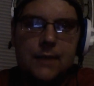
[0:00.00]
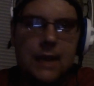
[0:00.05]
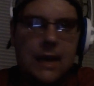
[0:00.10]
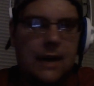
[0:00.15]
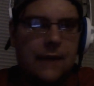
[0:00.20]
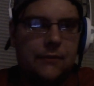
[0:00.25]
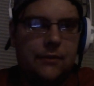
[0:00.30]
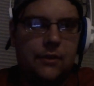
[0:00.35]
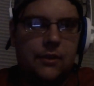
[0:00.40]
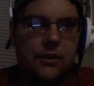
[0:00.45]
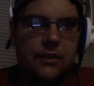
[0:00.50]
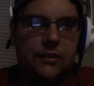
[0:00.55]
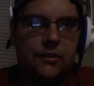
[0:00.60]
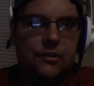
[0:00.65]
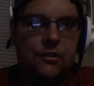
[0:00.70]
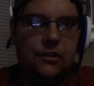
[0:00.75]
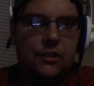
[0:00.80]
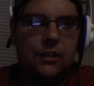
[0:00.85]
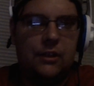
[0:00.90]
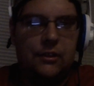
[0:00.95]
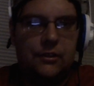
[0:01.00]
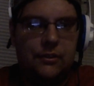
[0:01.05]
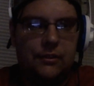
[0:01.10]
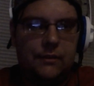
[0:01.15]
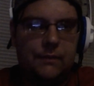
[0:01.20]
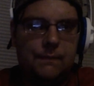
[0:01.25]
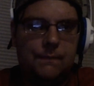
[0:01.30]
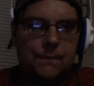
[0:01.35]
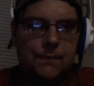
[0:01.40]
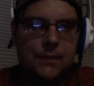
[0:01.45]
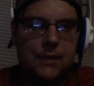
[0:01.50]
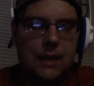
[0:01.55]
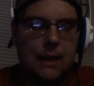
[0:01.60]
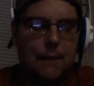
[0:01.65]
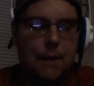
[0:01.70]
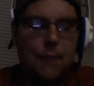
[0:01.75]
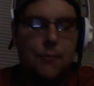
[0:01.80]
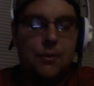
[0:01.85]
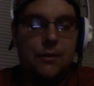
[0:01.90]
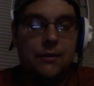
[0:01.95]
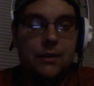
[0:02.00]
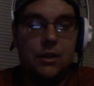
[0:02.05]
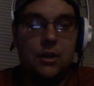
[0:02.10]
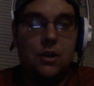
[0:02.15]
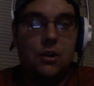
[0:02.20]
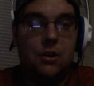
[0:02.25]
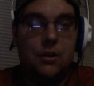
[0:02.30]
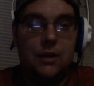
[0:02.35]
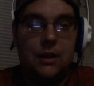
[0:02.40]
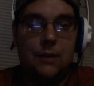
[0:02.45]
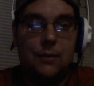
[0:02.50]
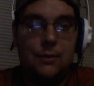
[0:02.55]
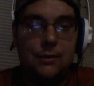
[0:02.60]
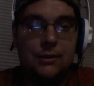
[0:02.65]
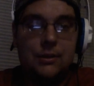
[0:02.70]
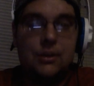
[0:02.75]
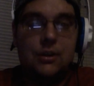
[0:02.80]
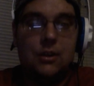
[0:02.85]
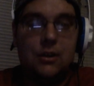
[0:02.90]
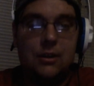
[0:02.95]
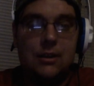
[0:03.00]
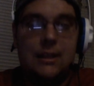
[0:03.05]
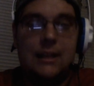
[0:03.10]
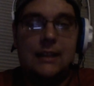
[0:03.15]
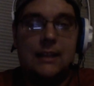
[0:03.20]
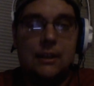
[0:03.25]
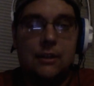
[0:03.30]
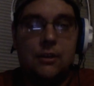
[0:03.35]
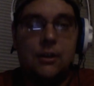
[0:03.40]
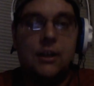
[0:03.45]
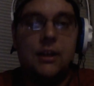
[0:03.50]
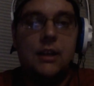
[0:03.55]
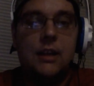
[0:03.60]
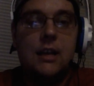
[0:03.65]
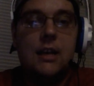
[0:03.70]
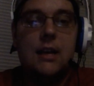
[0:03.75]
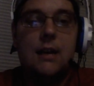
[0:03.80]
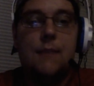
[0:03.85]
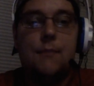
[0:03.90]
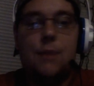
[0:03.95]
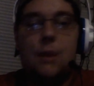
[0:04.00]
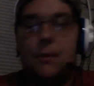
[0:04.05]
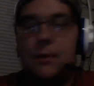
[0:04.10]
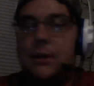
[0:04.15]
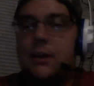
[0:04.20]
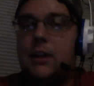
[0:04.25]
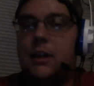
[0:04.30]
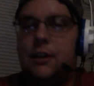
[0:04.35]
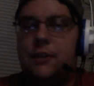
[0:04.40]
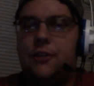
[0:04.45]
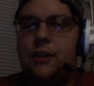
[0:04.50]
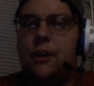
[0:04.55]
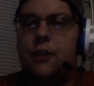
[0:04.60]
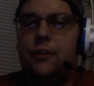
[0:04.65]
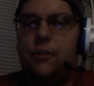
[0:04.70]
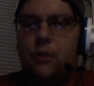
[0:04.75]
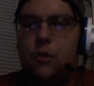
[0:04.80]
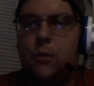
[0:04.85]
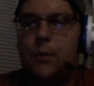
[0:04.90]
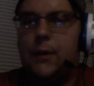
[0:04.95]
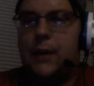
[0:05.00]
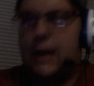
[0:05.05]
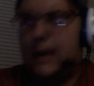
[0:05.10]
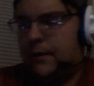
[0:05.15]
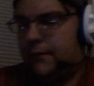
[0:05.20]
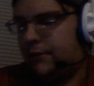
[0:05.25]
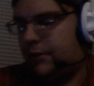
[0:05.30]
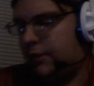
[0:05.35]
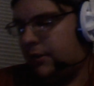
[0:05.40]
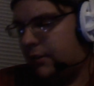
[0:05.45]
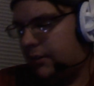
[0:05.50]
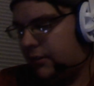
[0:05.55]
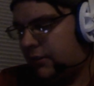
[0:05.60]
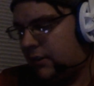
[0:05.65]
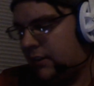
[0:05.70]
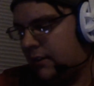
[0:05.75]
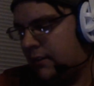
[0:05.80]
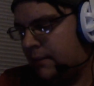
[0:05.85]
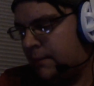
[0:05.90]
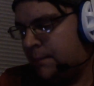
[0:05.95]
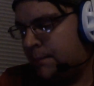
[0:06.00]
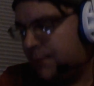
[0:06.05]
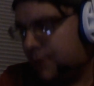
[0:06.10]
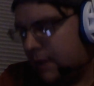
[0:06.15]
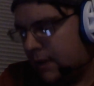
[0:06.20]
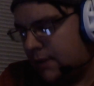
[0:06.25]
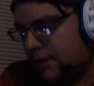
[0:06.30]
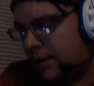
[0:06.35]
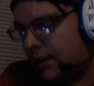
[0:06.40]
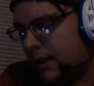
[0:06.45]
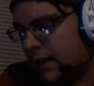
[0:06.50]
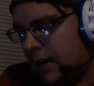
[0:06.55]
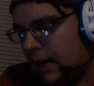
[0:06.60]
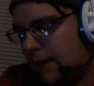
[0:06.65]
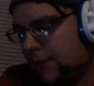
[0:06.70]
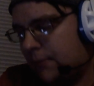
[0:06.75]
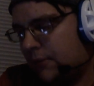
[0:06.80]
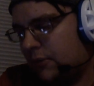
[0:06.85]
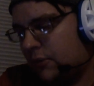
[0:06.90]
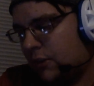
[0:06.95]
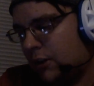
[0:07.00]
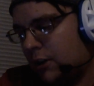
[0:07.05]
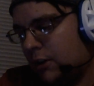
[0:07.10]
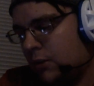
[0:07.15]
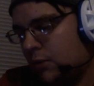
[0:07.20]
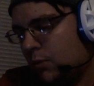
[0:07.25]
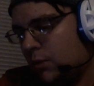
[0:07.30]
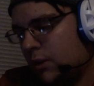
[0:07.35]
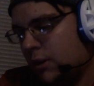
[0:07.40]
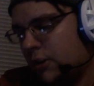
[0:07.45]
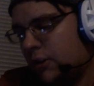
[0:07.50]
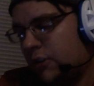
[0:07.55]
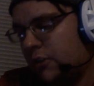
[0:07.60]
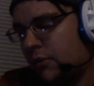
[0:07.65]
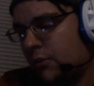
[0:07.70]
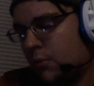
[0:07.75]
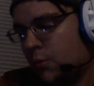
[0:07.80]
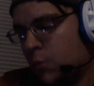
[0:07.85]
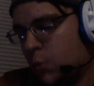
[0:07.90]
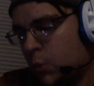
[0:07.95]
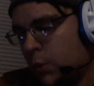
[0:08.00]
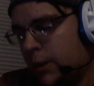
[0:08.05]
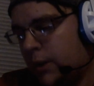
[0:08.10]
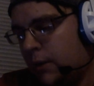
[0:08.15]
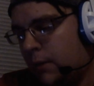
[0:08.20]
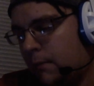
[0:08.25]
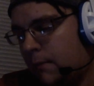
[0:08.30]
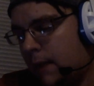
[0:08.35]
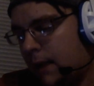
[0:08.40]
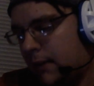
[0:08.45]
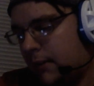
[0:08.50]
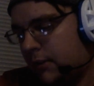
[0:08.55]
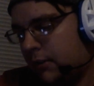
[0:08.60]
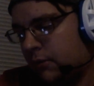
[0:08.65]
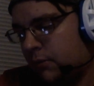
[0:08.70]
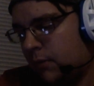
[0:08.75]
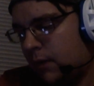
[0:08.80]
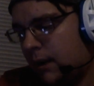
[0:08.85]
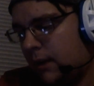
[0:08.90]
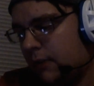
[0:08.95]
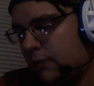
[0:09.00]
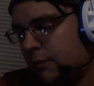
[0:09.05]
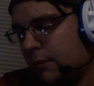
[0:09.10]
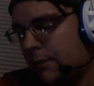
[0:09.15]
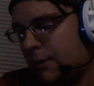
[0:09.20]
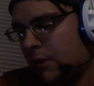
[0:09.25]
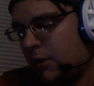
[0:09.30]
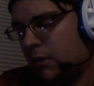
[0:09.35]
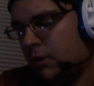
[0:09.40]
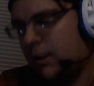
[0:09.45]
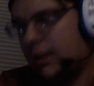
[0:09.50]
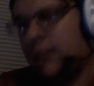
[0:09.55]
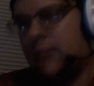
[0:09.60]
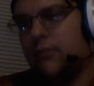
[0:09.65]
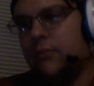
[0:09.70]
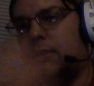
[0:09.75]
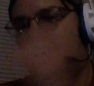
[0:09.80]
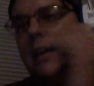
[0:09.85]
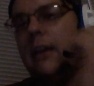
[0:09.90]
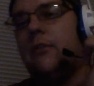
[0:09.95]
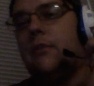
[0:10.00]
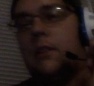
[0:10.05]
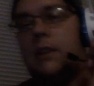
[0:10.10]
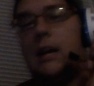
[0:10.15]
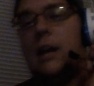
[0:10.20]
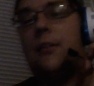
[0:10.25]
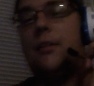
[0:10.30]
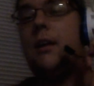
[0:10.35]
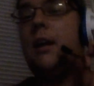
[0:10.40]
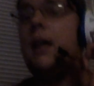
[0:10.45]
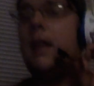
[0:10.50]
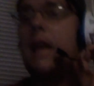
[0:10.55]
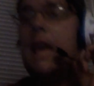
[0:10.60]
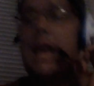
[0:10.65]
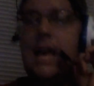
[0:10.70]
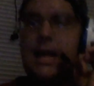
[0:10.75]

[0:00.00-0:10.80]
after this season. I'm willing to call that. I'm willing to call that they're going to probably cut Josh Norman after this season. And then the opposite starting corner is a real mess because right now it's probably Orlando Scandrick. I thought